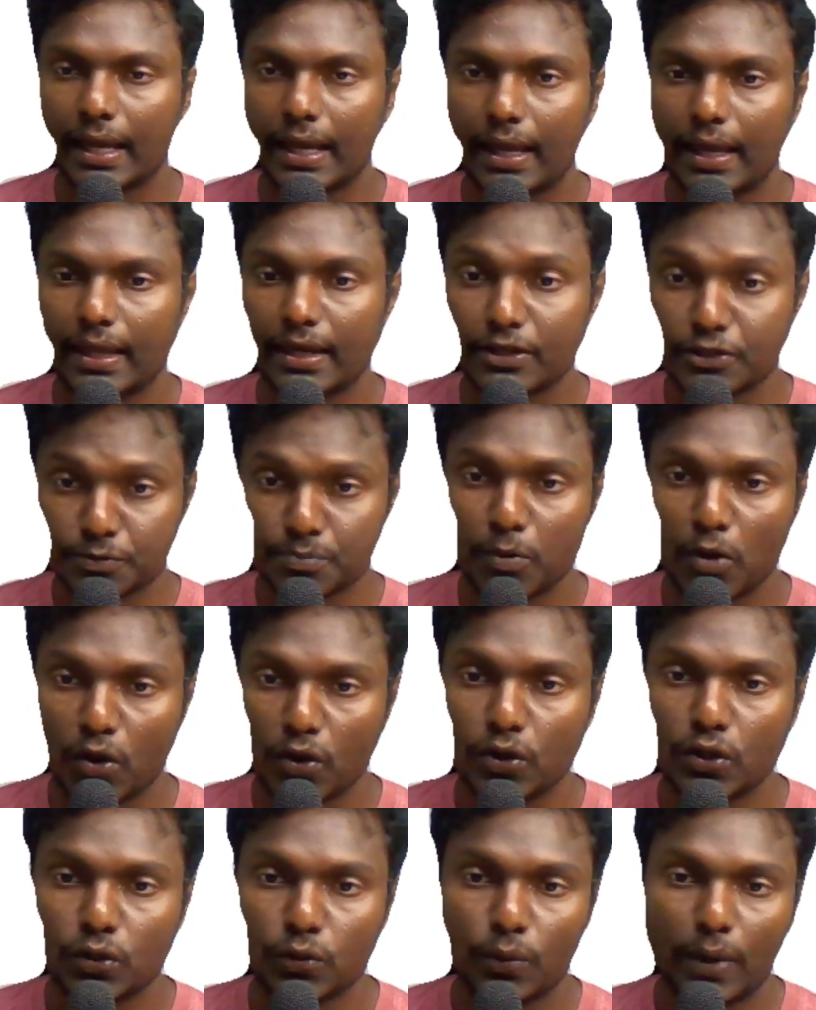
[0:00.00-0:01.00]

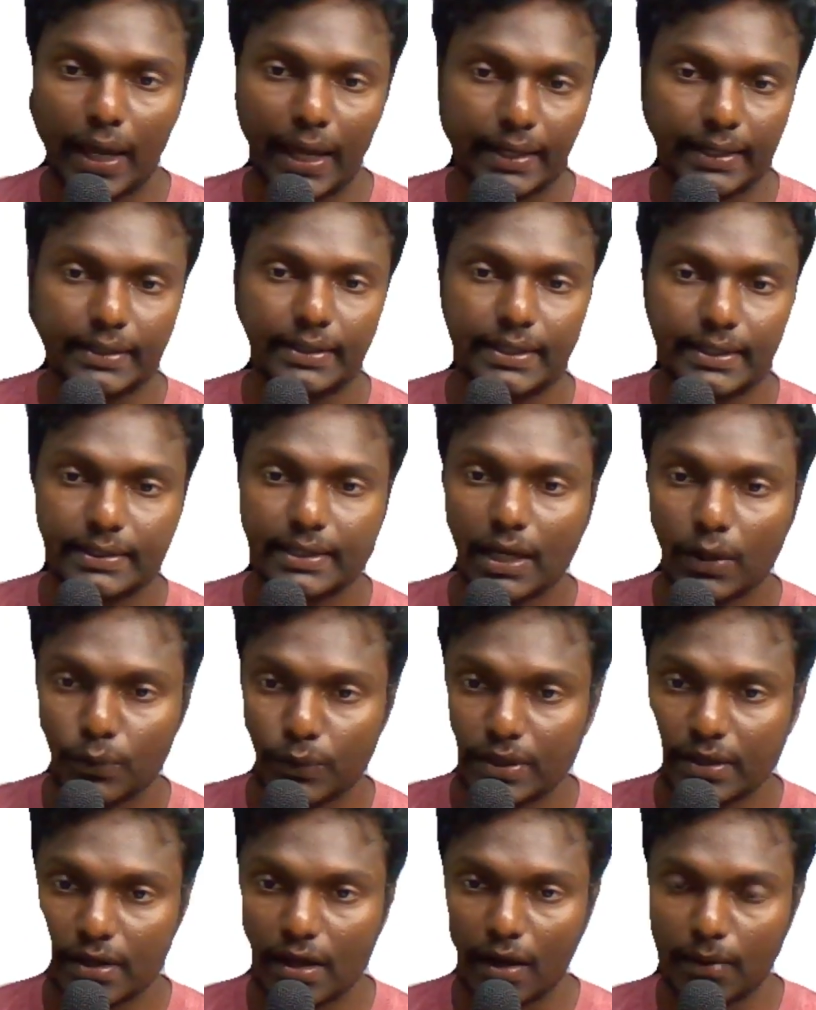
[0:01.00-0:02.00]
respond to any lead
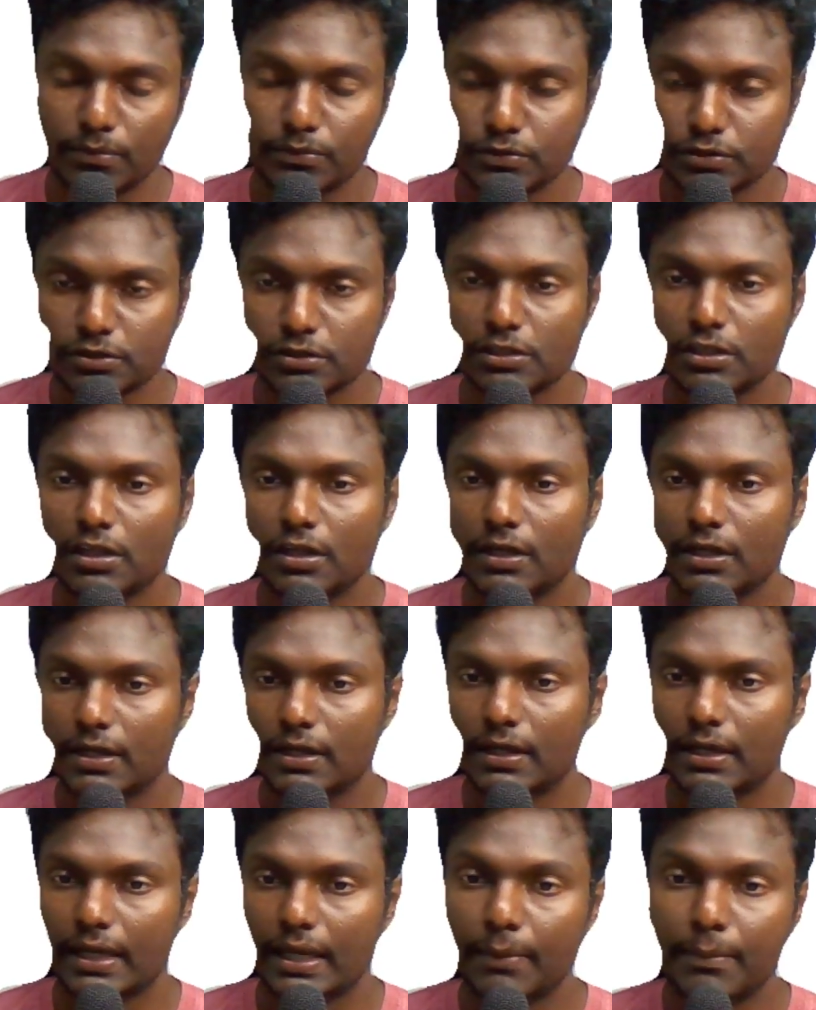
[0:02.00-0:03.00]
that comes
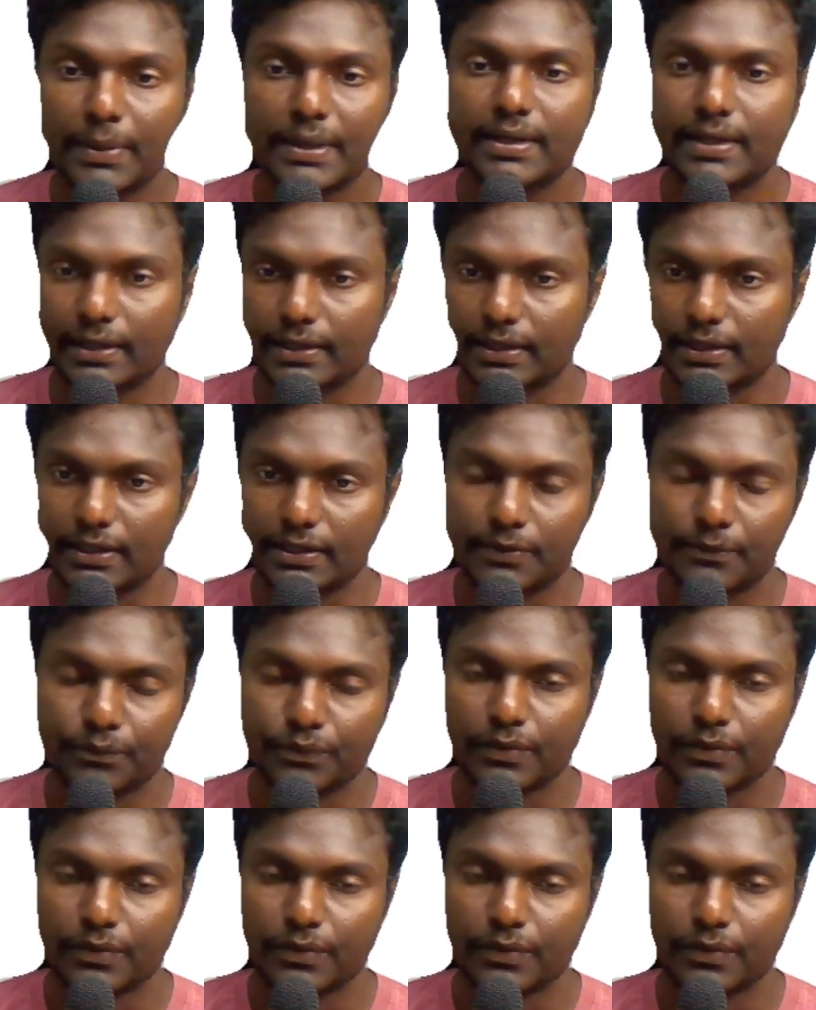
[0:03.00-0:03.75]
immediately.